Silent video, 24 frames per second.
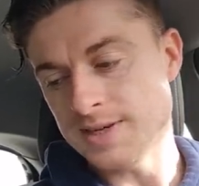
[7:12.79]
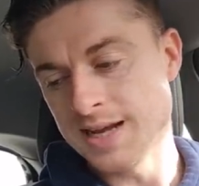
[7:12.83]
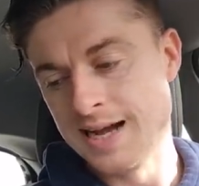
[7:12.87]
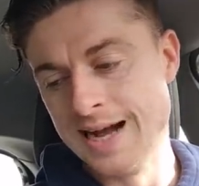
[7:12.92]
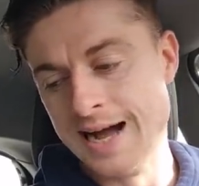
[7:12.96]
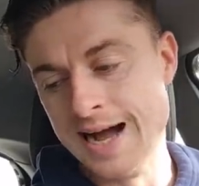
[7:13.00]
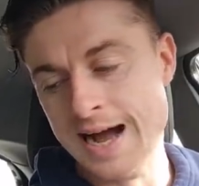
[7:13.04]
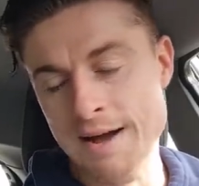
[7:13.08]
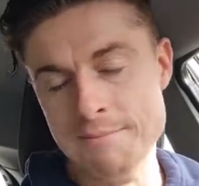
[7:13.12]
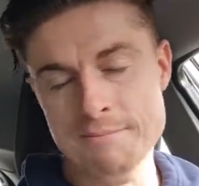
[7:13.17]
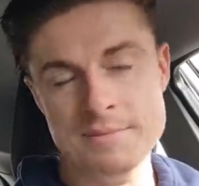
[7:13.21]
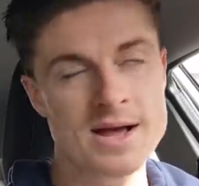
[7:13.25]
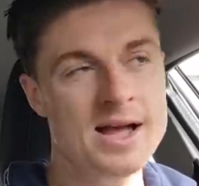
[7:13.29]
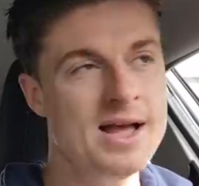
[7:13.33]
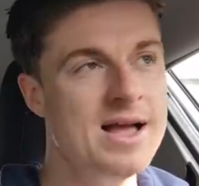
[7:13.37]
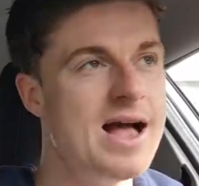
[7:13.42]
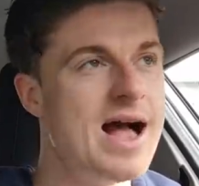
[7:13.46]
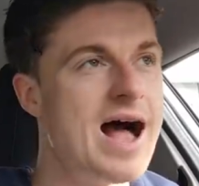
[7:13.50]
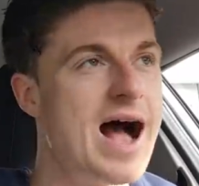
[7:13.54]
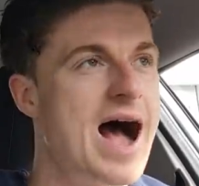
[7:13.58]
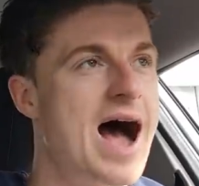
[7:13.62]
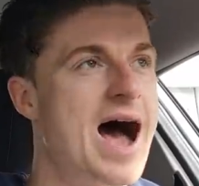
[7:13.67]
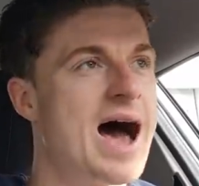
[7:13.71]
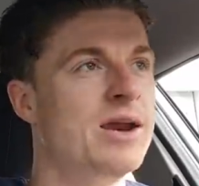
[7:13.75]

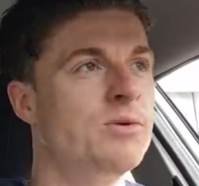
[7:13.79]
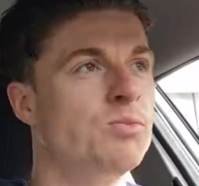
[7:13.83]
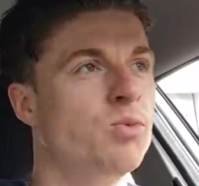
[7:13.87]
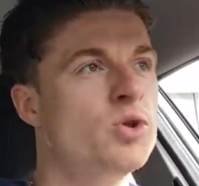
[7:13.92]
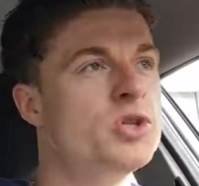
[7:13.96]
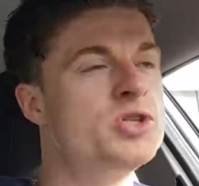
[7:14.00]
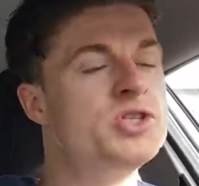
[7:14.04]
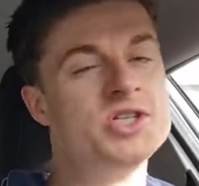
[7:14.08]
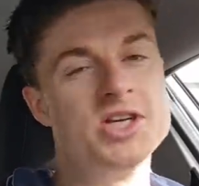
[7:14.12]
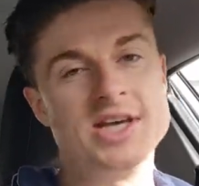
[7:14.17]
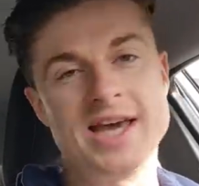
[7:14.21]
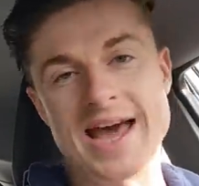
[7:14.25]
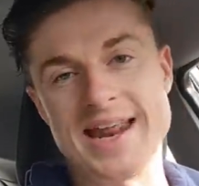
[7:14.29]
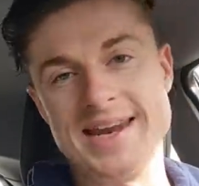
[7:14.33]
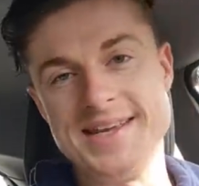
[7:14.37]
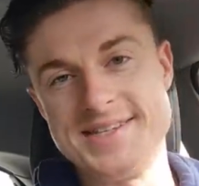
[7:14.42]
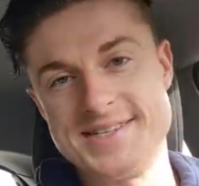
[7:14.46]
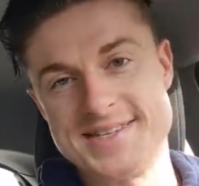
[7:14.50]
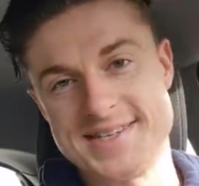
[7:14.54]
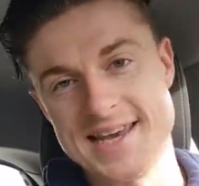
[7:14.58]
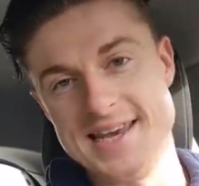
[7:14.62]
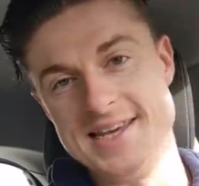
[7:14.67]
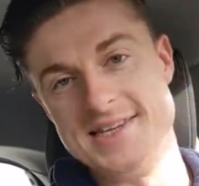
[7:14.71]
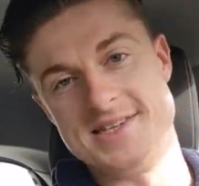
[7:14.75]
And once again,
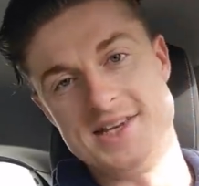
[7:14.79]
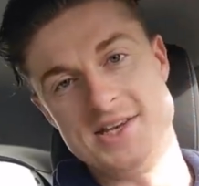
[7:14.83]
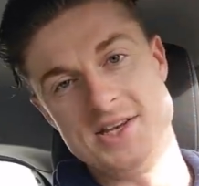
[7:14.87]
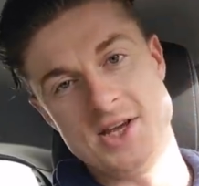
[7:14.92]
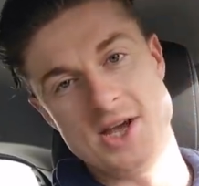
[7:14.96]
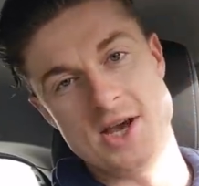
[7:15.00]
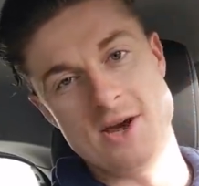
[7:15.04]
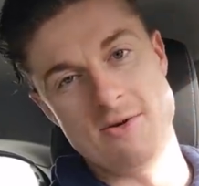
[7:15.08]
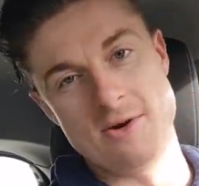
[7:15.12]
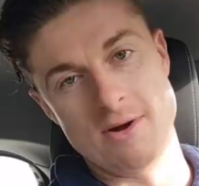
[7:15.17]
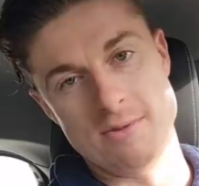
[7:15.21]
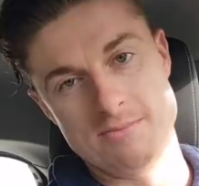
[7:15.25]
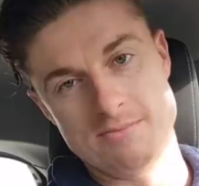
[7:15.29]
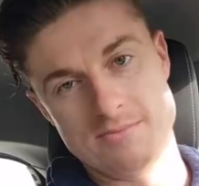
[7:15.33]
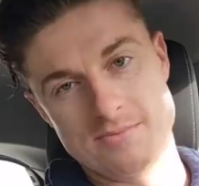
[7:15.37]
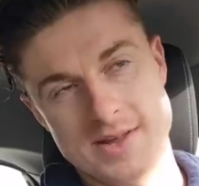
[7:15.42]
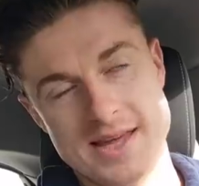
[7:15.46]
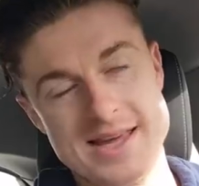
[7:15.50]
he's teasing Europe.